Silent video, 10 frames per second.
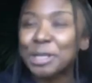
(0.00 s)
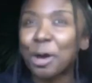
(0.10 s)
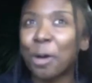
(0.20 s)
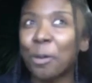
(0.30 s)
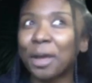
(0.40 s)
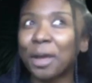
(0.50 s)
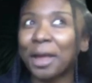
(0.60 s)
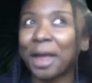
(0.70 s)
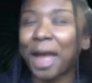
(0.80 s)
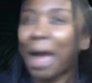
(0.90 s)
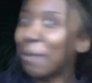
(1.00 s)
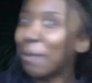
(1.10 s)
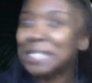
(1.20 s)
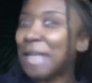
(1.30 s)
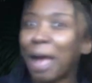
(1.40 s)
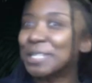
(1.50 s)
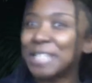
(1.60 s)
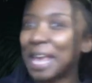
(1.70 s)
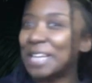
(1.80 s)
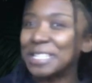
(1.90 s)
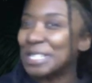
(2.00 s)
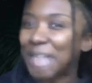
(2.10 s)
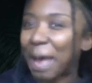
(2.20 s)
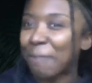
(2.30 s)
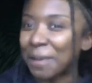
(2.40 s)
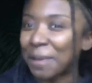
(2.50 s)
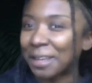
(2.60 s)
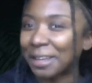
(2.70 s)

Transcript: so how many times a day does this happen?